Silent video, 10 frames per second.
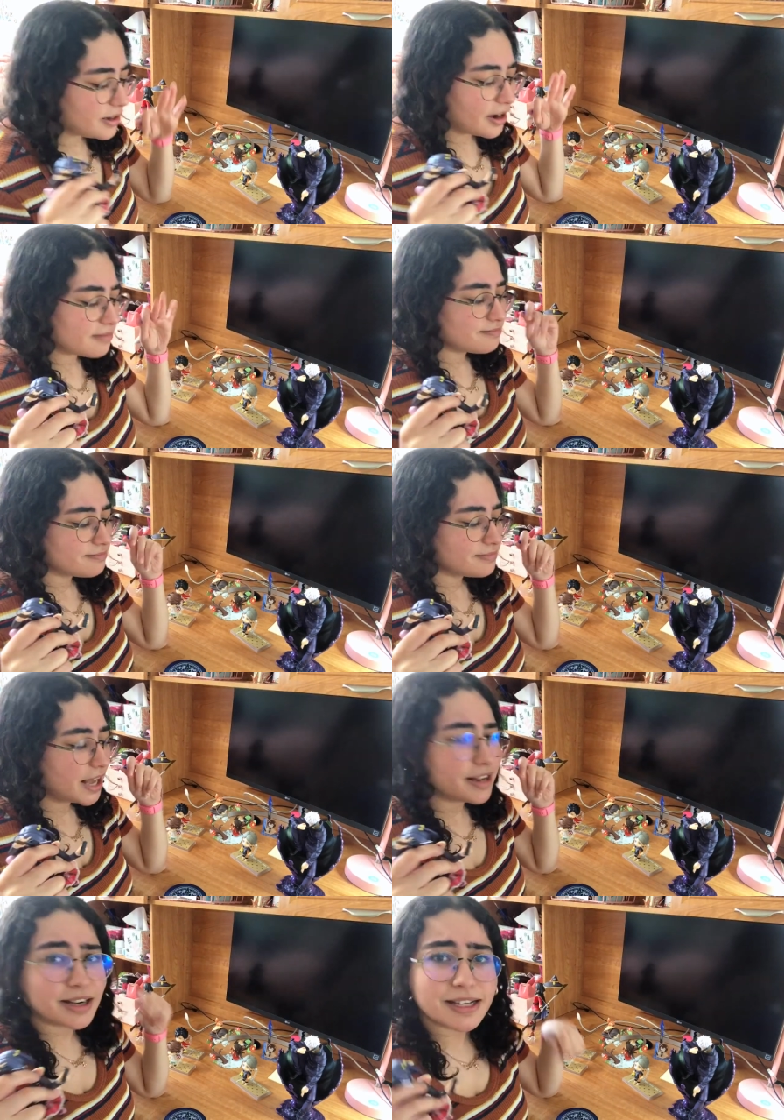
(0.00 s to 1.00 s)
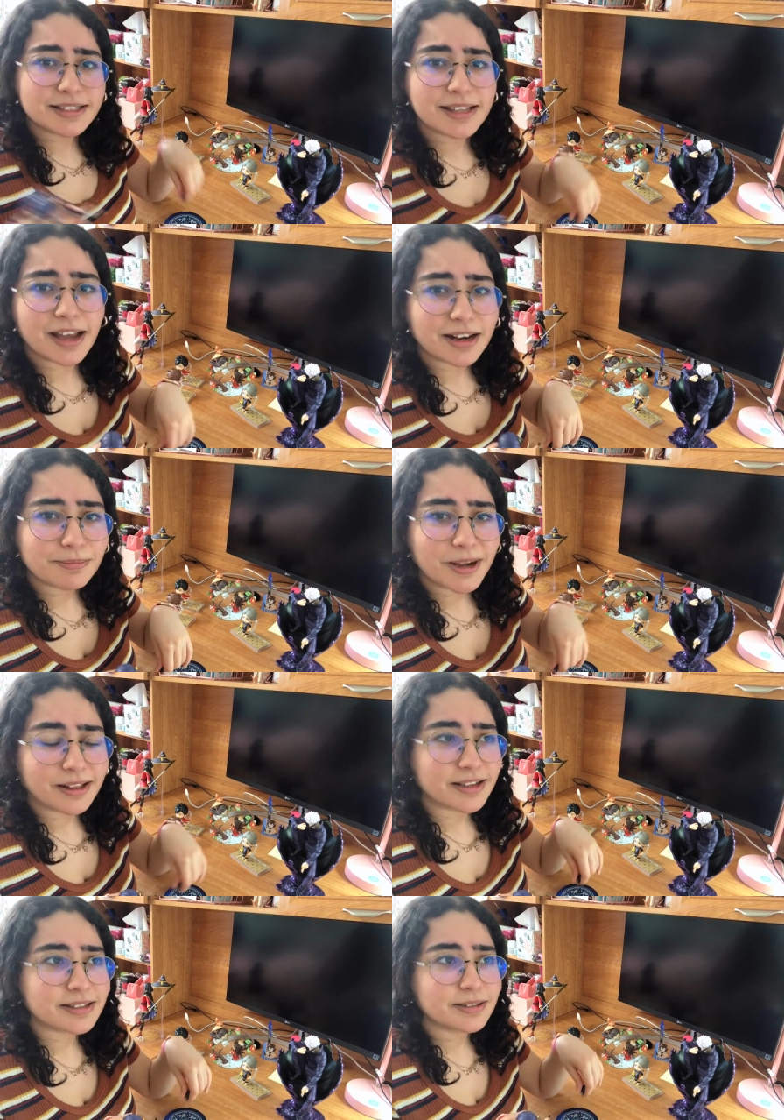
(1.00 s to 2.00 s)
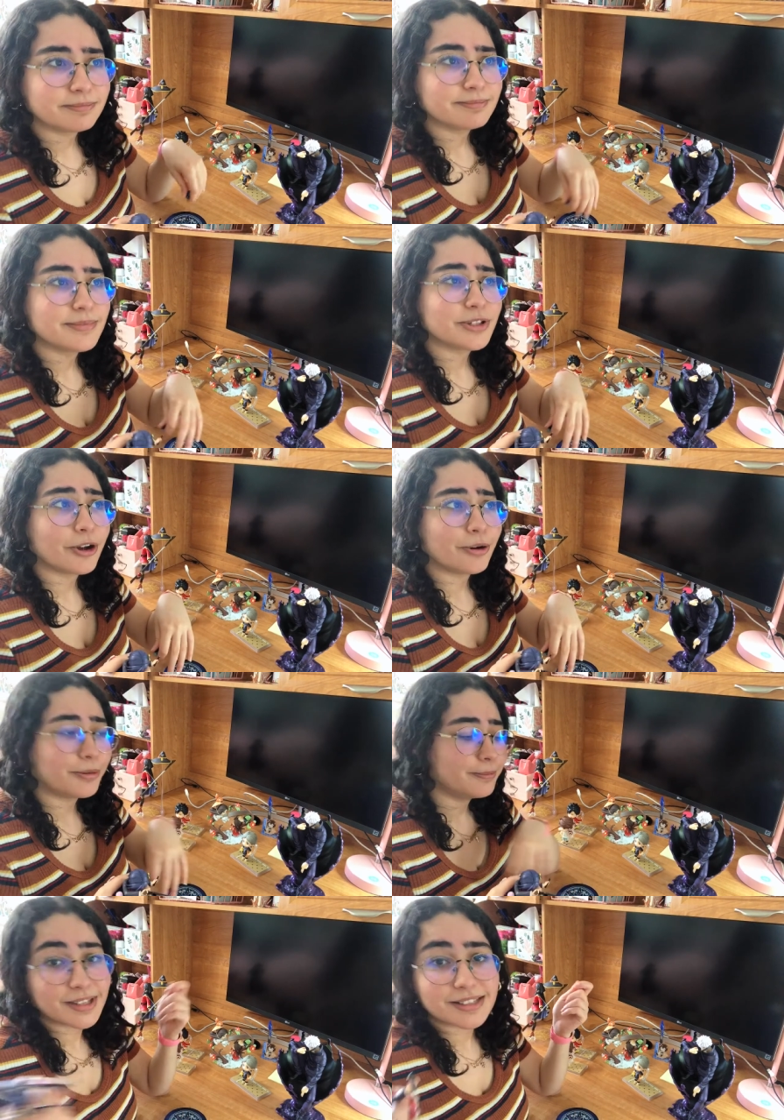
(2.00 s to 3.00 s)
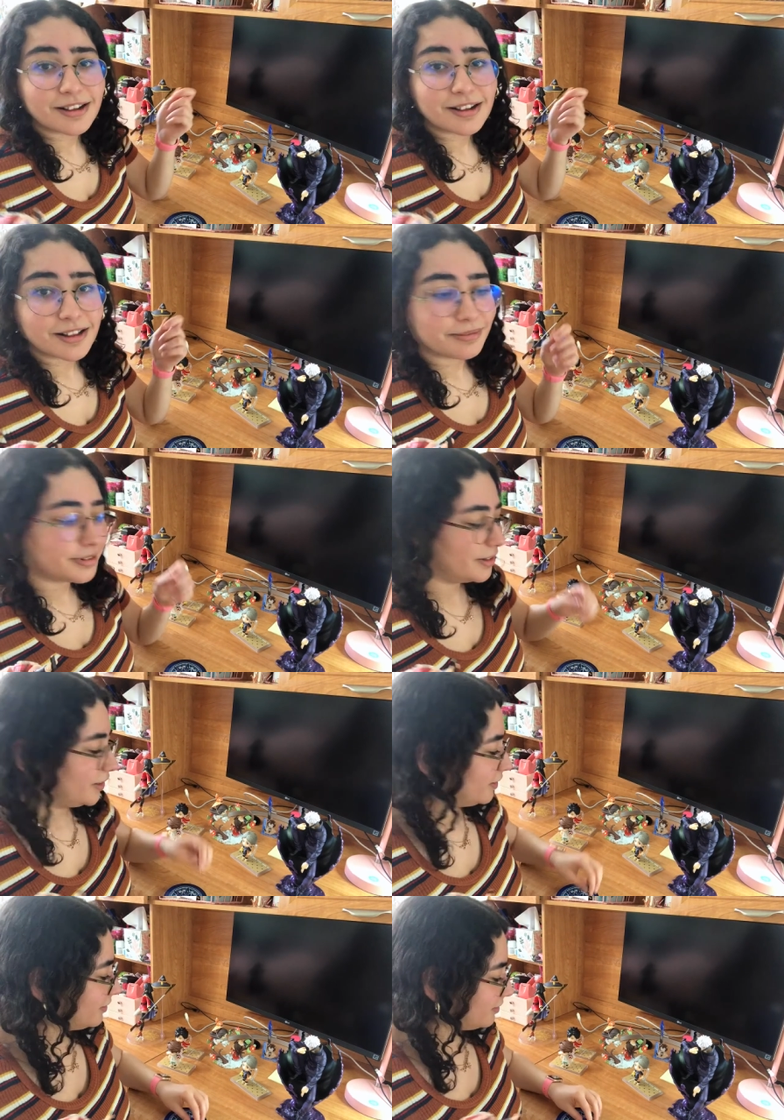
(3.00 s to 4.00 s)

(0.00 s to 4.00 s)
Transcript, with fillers: yeah, that is the end of my list. So that's all I really